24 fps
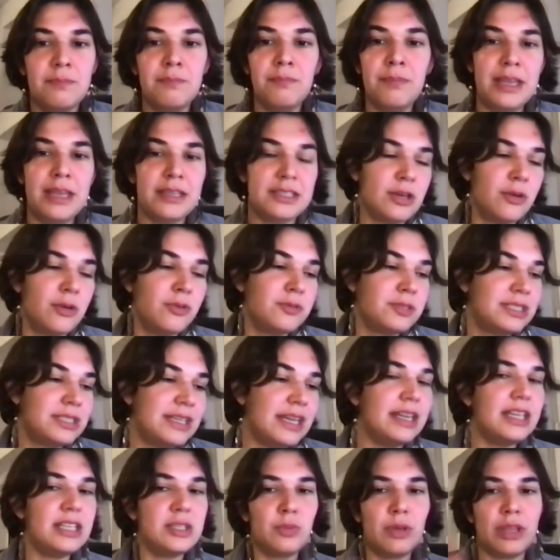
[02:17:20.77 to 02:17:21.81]
so
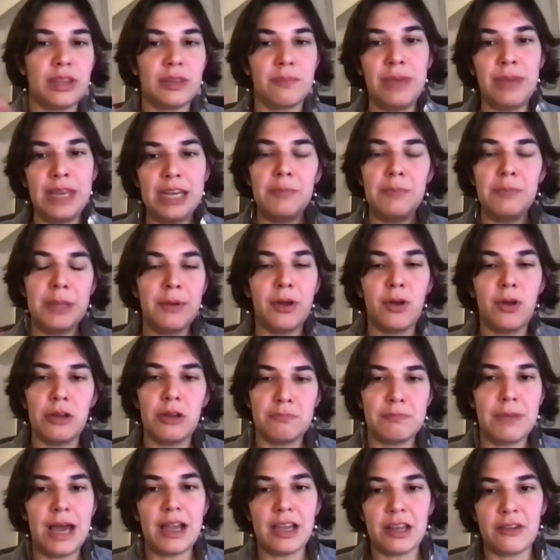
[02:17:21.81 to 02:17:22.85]
cities with many people going
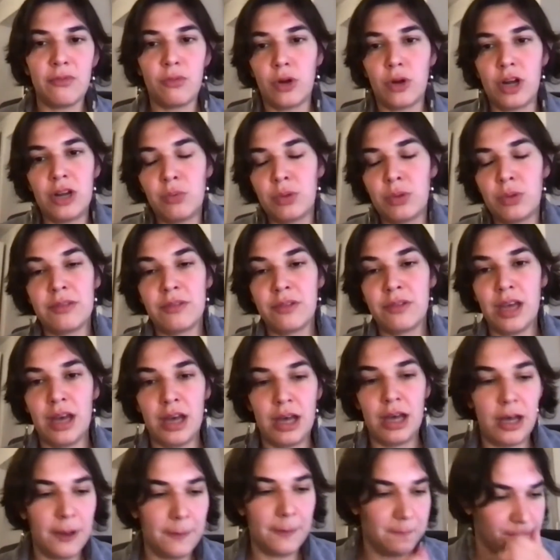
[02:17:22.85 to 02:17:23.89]
back and forth with
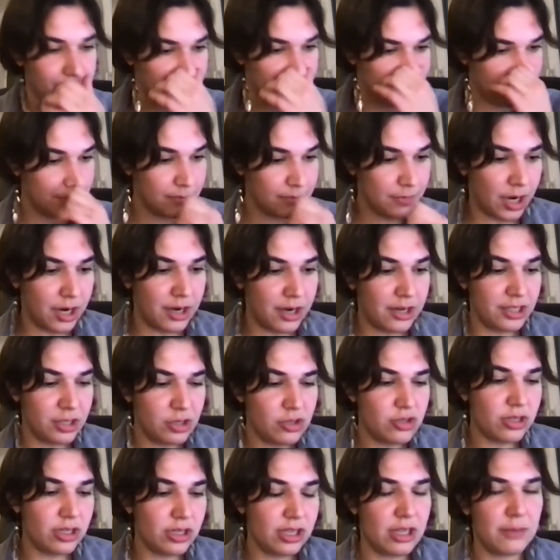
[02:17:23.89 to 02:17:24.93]
are
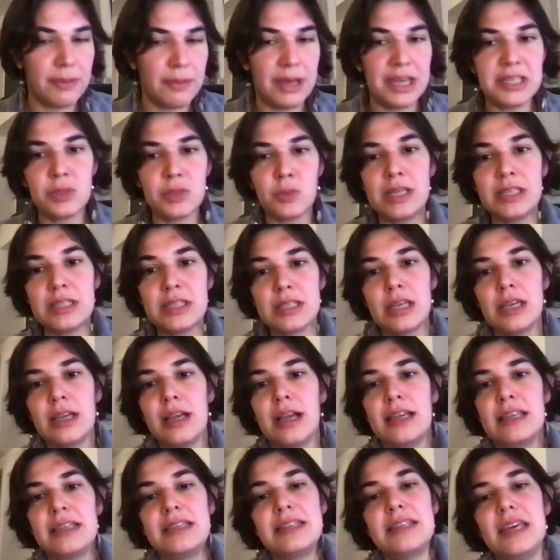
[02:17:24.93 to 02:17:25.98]
usually the best ones.
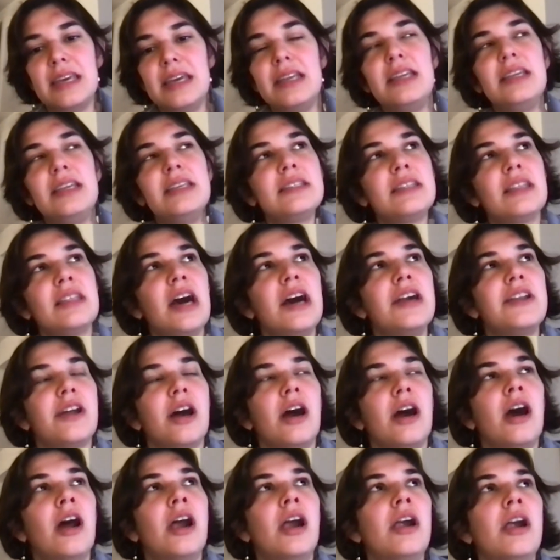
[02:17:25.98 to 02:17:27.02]
Cities that
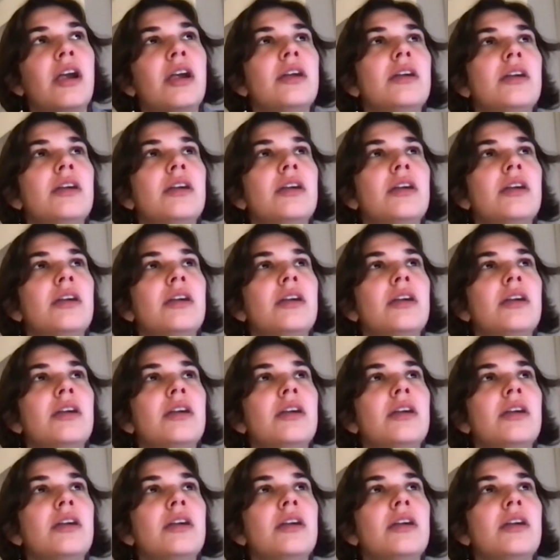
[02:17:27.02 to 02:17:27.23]
are,